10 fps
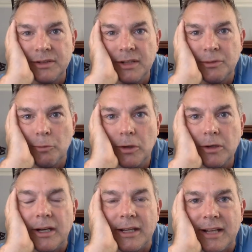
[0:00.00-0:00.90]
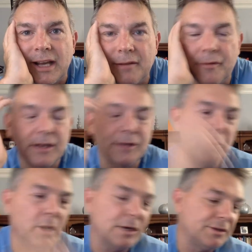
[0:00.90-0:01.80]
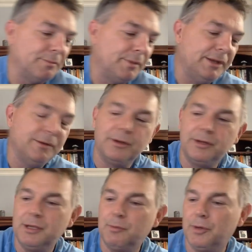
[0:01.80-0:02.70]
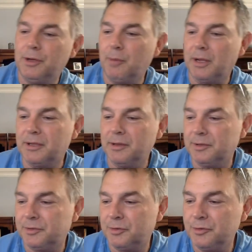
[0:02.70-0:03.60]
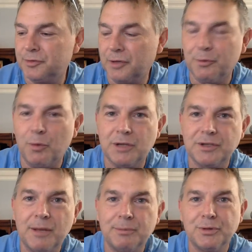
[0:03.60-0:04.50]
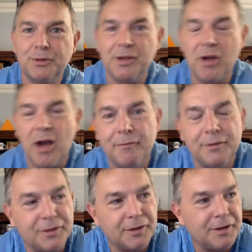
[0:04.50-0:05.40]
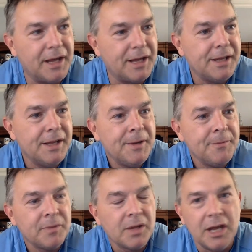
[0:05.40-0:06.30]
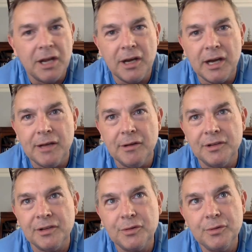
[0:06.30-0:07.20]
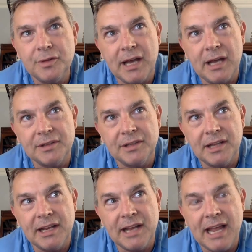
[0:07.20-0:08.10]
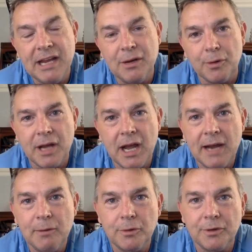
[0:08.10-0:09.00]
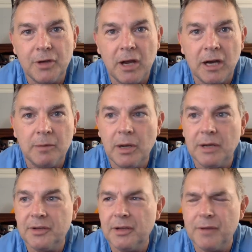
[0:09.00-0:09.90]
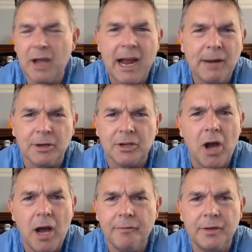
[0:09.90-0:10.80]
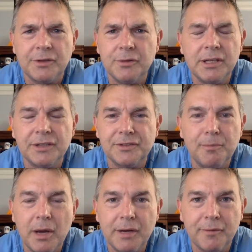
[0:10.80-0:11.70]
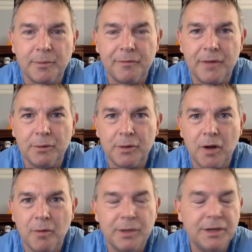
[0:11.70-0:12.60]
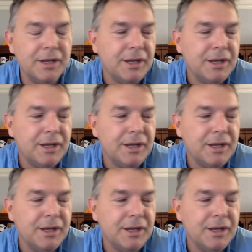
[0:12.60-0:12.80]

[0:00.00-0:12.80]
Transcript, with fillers: It doesn't work like that. In fact, I was watching me and Liam and my his two sons were watching an episode of The Office the other day, and uh, it was in 2008 or nine where they're talking about uh, if you hire a convict, you get some money from the federal government.